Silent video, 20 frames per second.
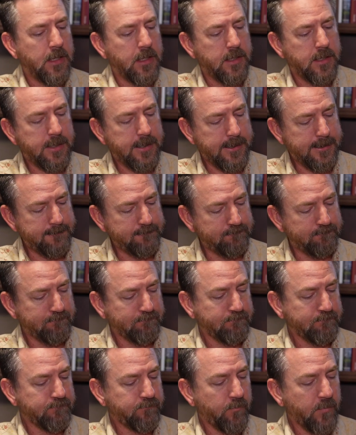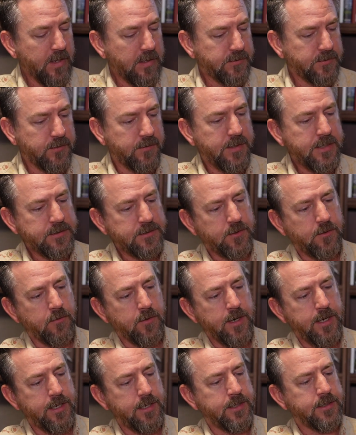So that's
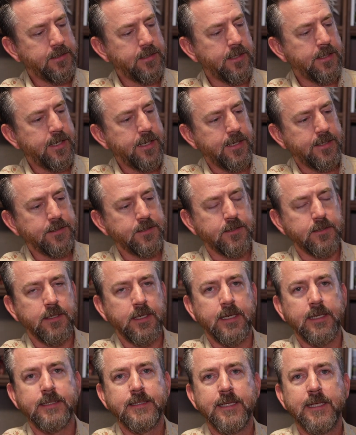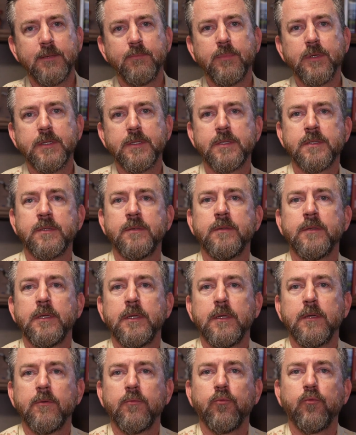great. It has Tenba's
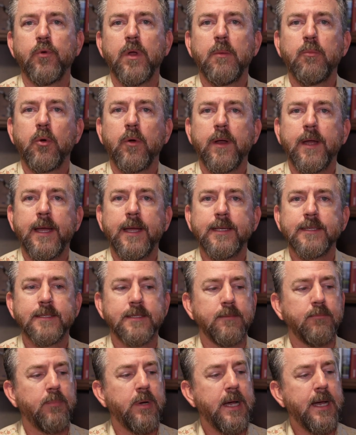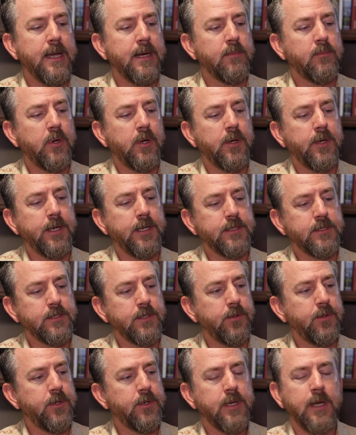rubberized bottom on it,
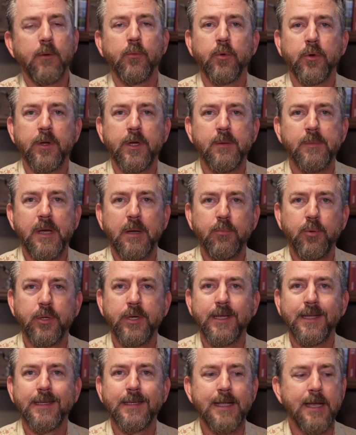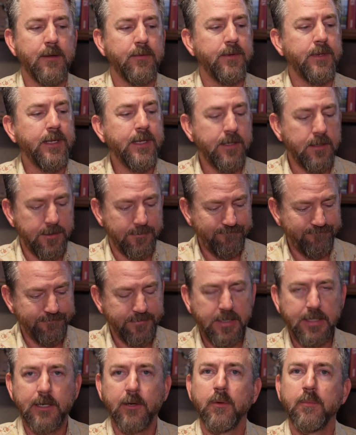so you're not worried about putting it down in
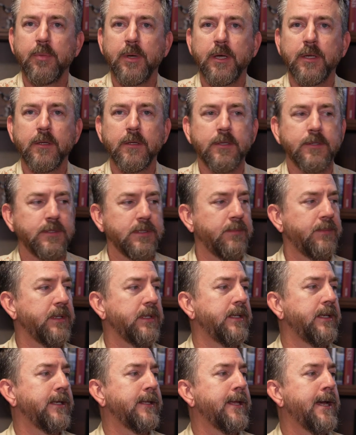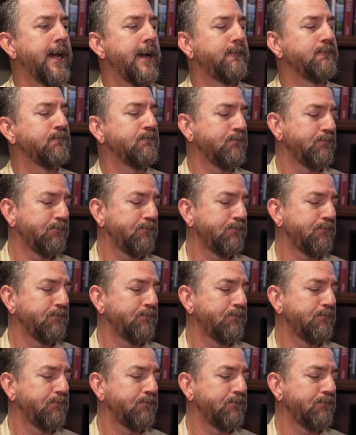a puddle or something like that.